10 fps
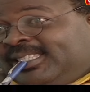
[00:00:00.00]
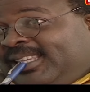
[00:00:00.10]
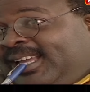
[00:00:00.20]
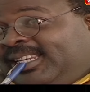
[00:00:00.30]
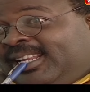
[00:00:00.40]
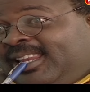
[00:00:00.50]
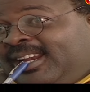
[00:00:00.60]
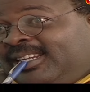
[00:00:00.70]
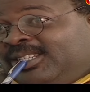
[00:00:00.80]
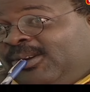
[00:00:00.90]
answer
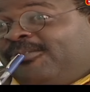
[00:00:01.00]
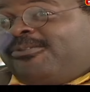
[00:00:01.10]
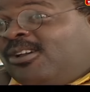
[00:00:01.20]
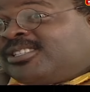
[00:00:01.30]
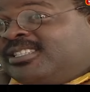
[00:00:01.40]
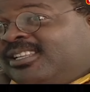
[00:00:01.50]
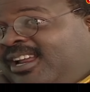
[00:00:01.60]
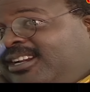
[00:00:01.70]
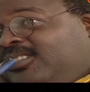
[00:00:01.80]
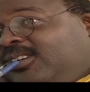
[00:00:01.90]
declaration, first
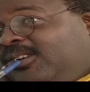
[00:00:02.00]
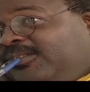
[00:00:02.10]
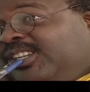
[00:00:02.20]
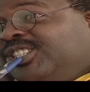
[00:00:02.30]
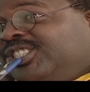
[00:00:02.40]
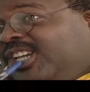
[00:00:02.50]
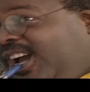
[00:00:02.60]
declaration of each